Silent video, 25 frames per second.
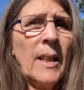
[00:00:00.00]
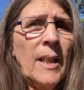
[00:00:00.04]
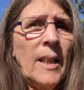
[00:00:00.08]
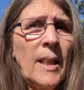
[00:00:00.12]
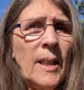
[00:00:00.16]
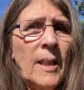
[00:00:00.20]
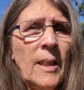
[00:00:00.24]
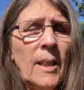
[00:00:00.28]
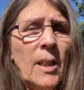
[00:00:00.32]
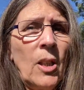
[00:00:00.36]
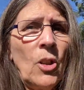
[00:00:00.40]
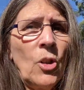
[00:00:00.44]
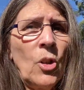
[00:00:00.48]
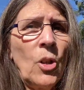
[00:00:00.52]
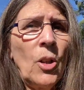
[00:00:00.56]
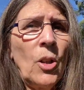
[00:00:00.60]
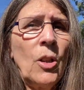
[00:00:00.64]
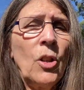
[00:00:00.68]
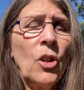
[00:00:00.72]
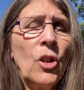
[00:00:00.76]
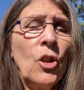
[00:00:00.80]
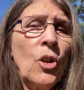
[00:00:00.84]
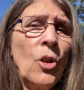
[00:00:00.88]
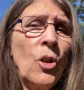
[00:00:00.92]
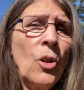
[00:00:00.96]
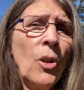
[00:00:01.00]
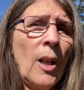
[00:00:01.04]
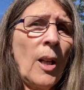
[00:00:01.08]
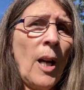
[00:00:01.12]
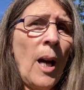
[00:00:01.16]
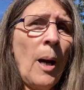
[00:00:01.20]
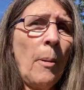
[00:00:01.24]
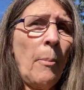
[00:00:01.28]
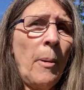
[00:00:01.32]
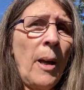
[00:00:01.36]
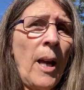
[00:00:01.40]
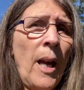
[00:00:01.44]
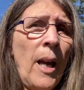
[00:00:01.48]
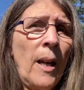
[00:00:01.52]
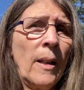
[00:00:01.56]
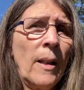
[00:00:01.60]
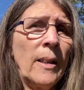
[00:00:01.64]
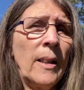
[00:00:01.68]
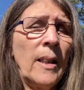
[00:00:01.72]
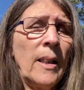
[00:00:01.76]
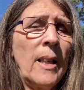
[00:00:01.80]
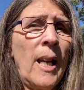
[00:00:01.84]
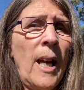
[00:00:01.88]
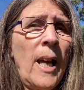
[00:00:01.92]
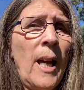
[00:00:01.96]
decision to come out.
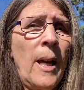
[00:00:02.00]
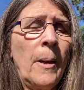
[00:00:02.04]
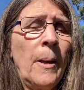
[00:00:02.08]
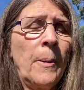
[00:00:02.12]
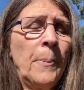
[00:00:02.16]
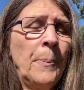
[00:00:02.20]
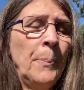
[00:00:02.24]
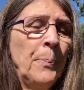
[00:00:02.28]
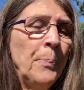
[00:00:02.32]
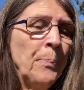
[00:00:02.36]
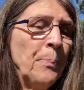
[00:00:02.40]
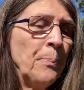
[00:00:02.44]
Now,